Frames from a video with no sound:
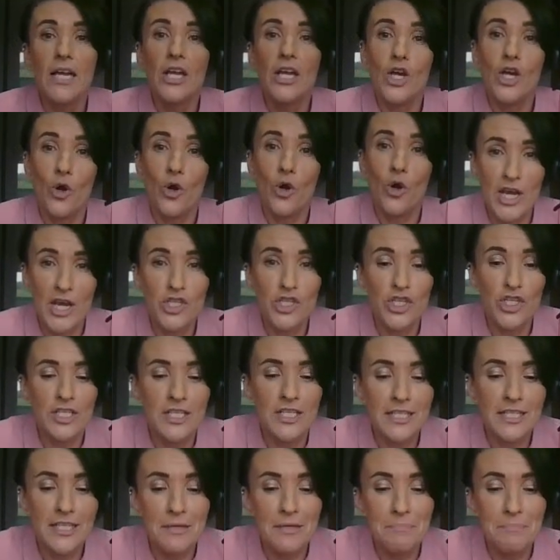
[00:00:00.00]

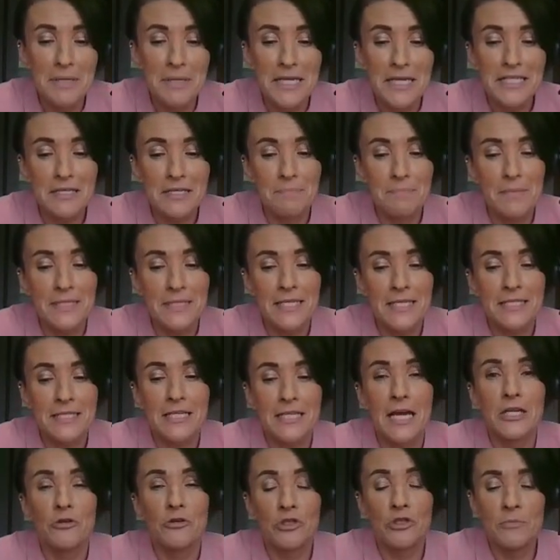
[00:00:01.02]
Questions can be submitted
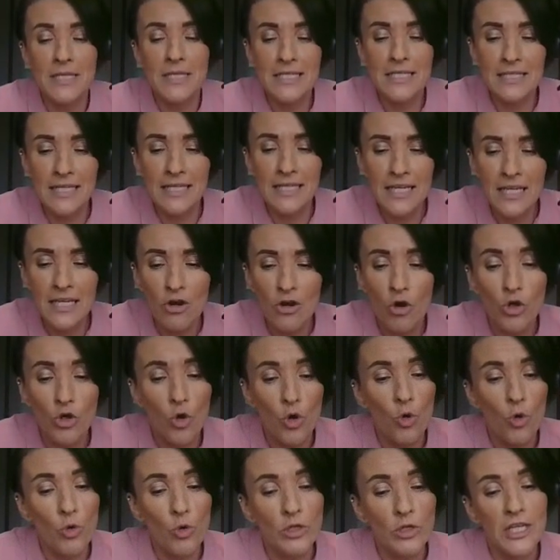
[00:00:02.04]
anonymously or
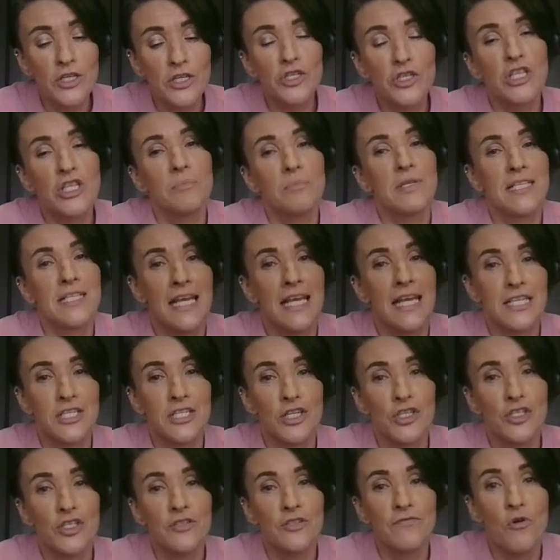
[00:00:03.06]
only to the
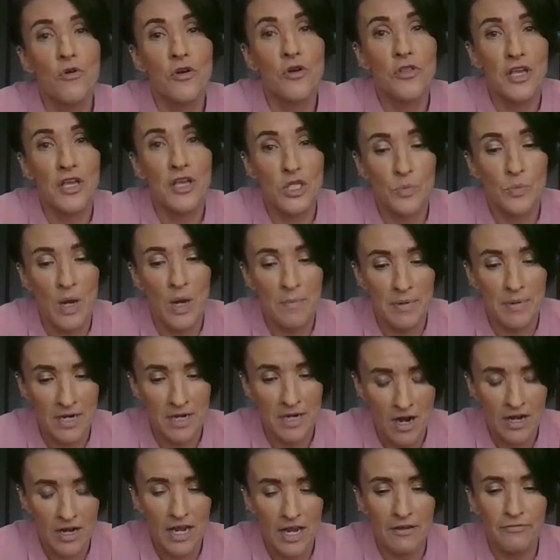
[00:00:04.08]
presenters for this
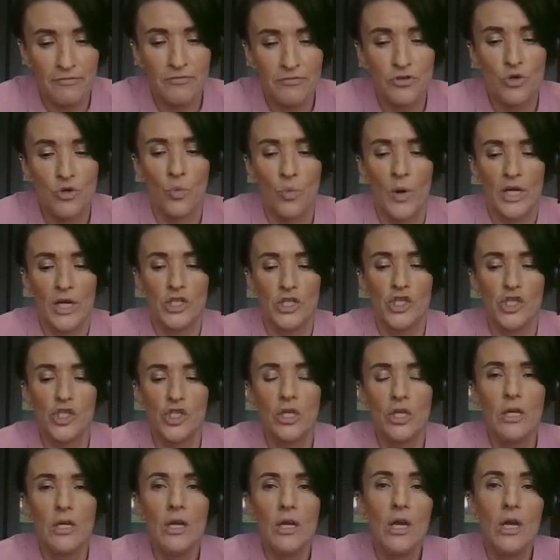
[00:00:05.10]
webinar if you wish.
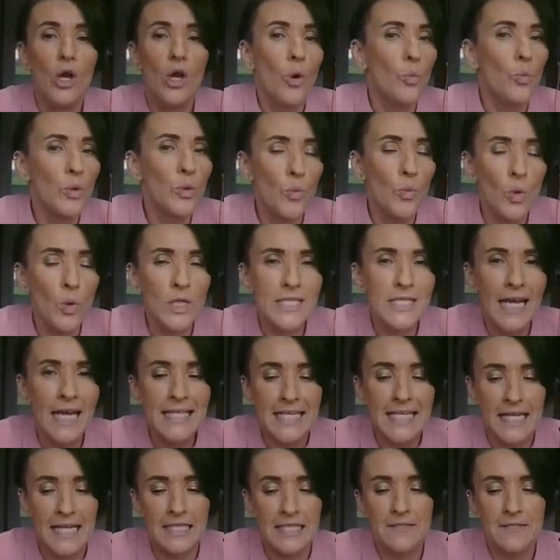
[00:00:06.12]
We won't
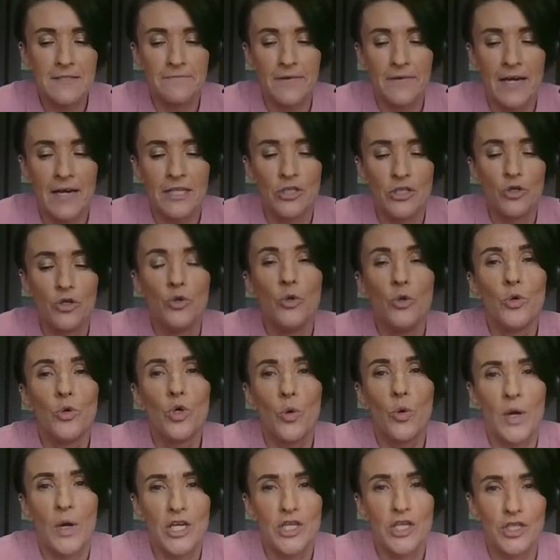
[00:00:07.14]
identify who
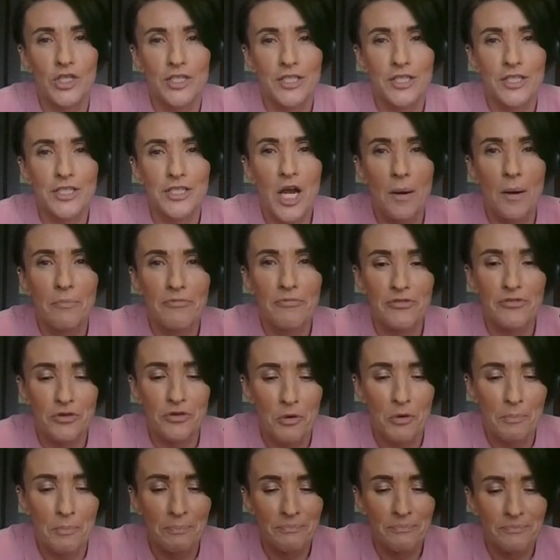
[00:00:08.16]
questions come
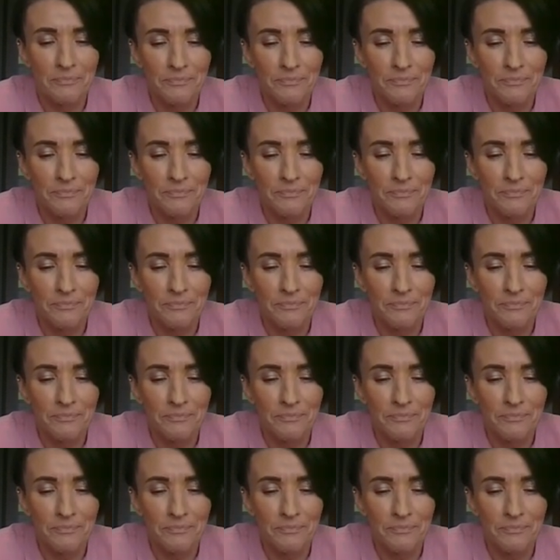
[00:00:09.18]
from.